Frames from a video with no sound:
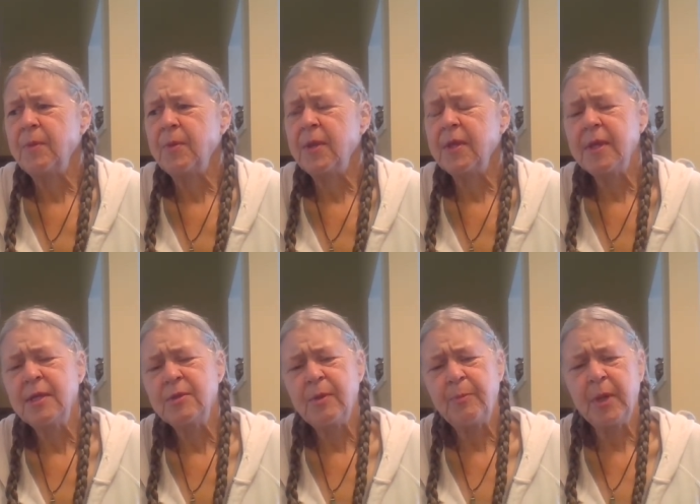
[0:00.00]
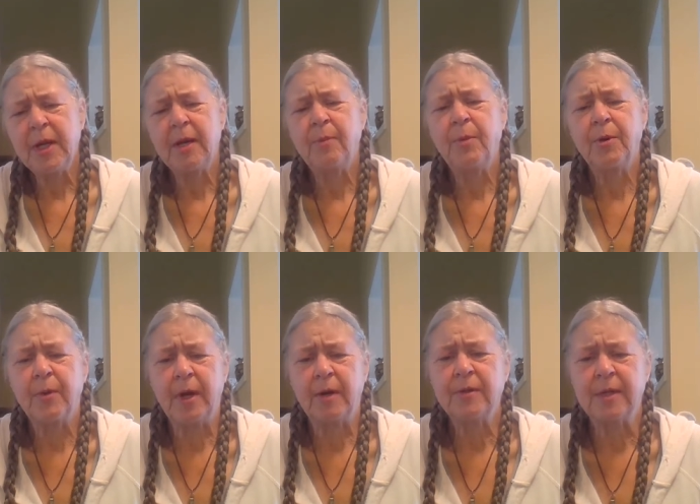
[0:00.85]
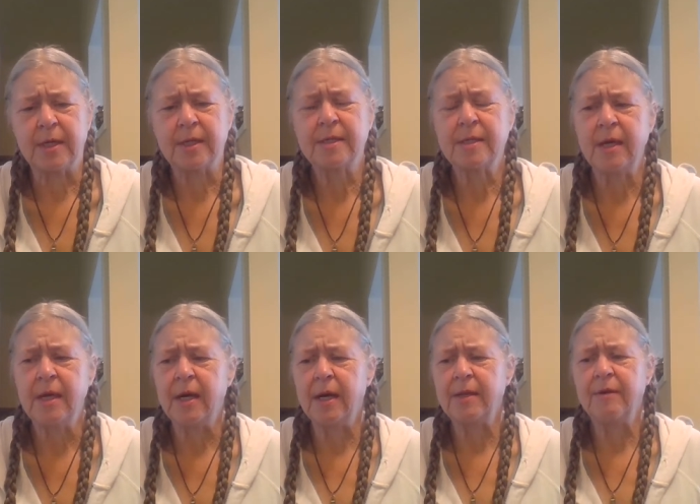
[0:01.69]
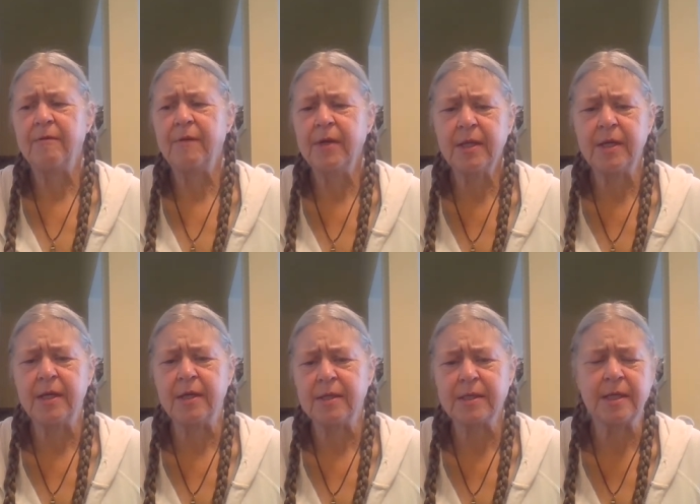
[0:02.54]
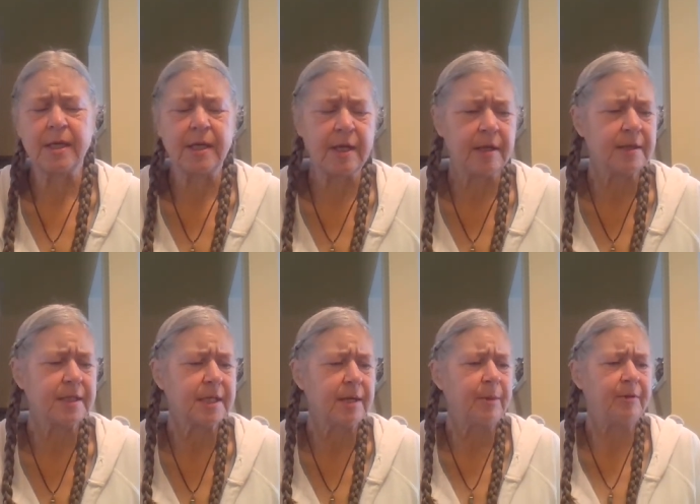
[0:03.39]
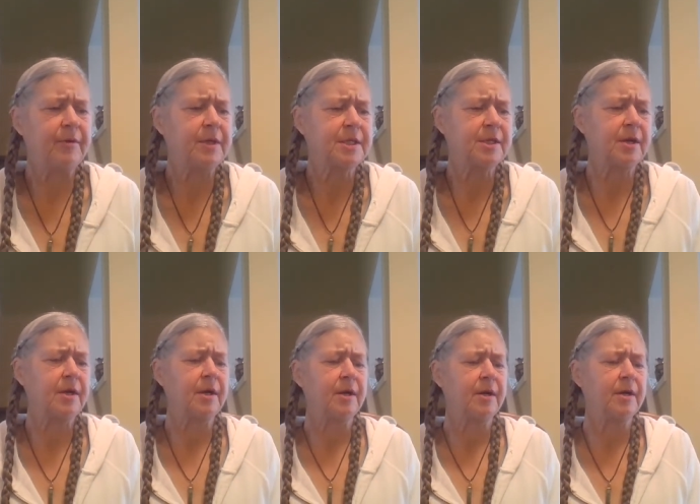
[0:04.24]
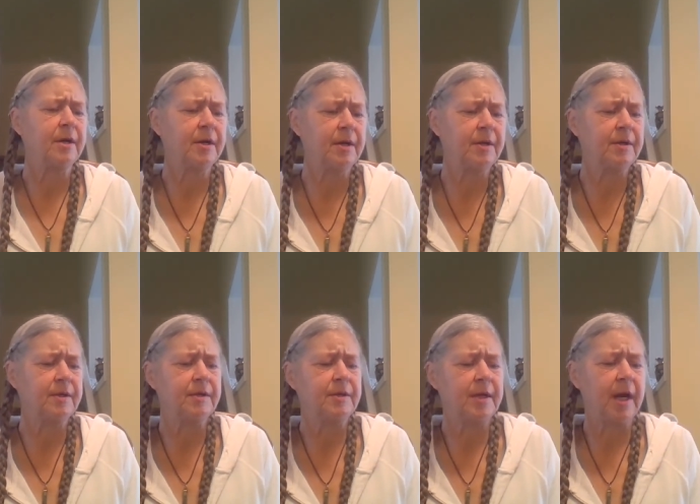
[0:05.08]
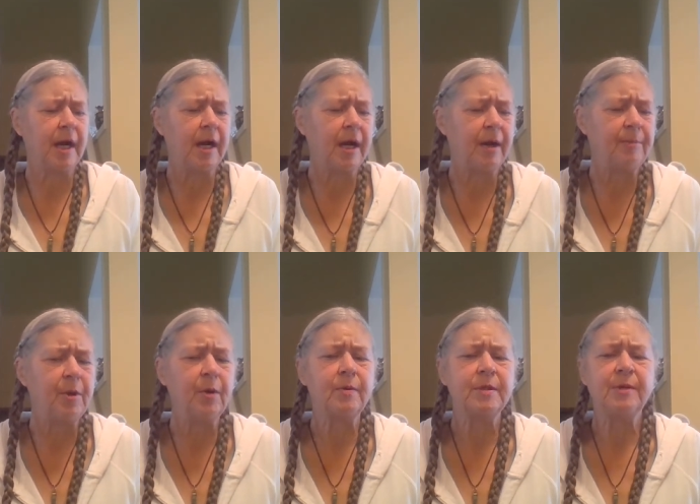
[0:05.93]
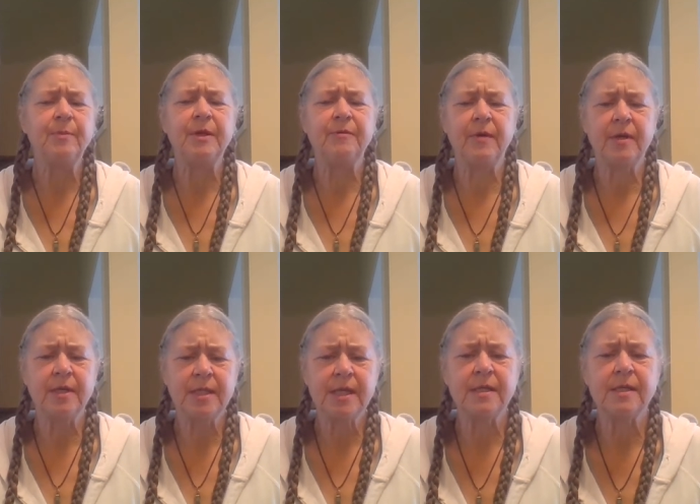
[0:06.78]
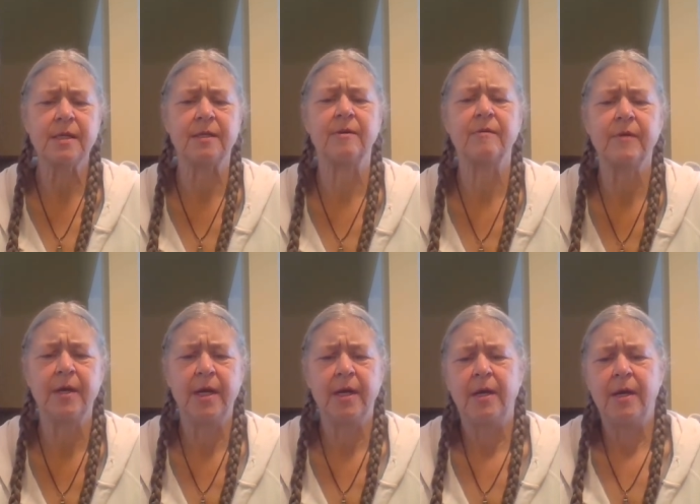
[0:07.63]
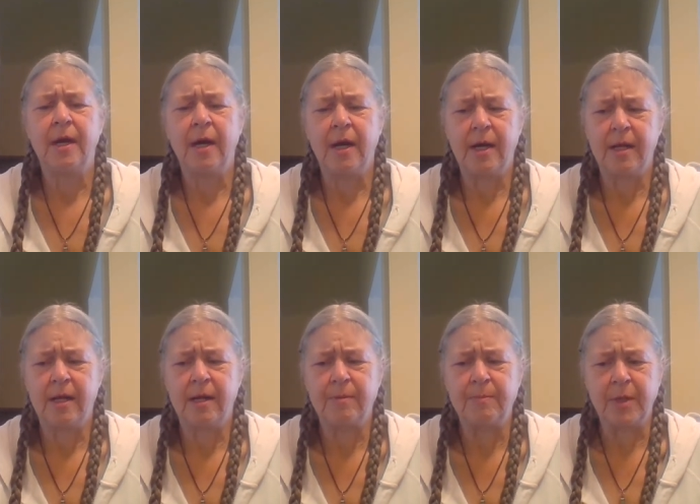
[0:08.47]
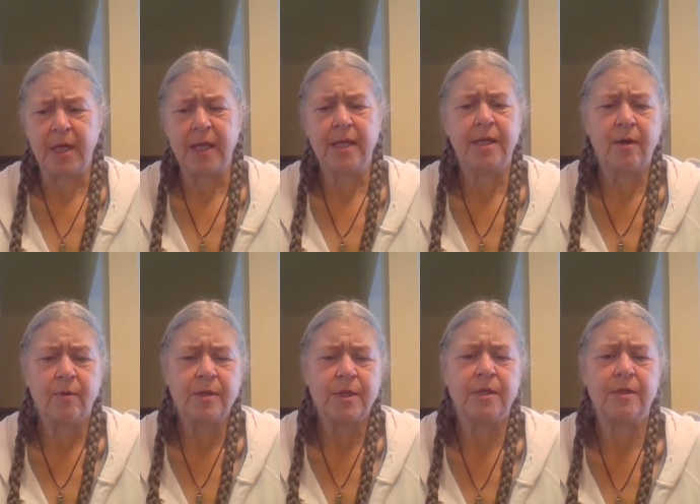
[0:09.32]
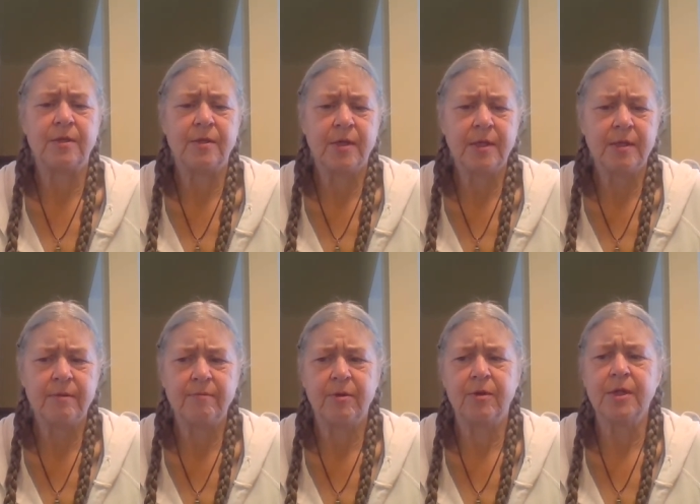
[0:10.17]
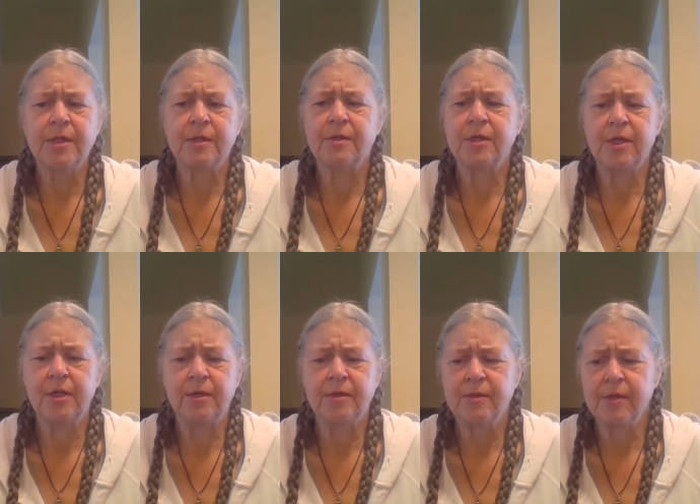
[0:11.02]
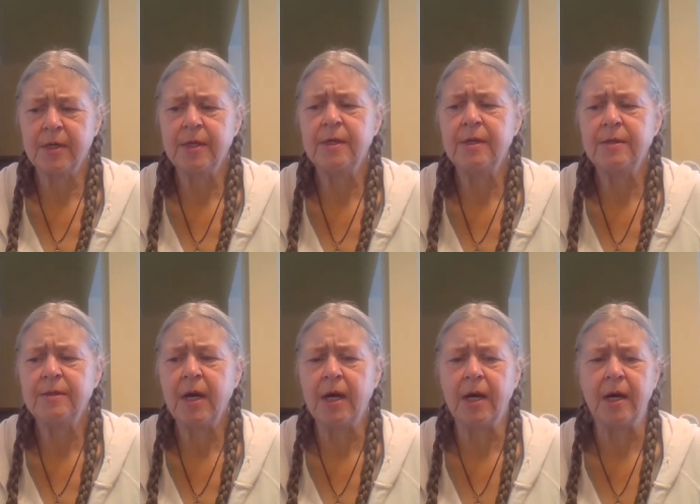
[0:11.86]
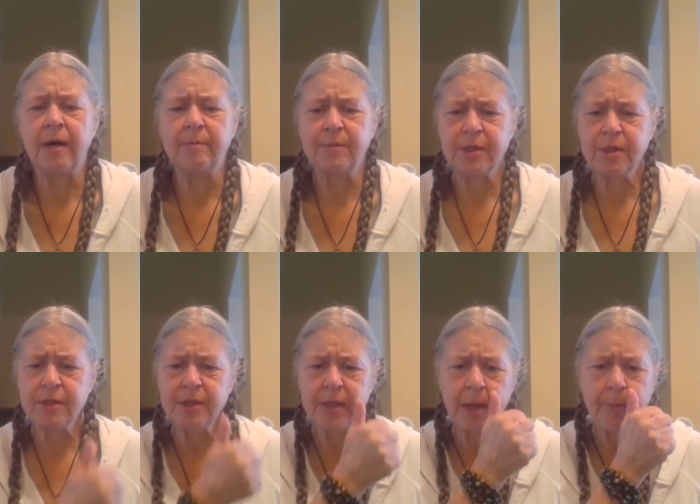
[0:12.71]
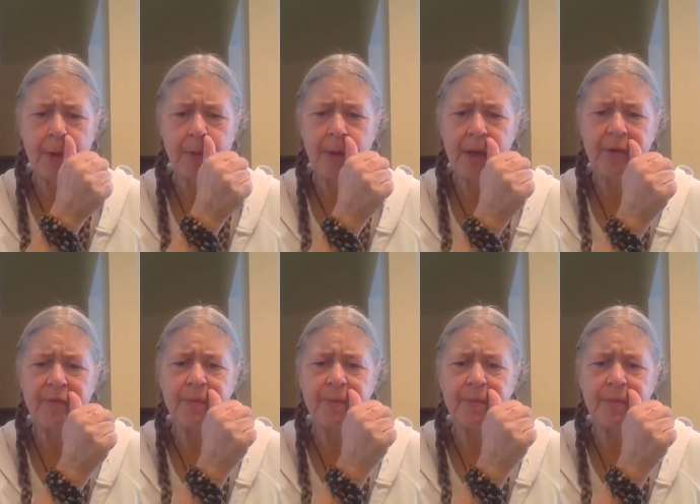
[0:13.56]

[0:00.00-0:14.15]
the things we pick up around us and the feelings. And some of us are known to be very sensitive. Indigo children, crystal children, children that may be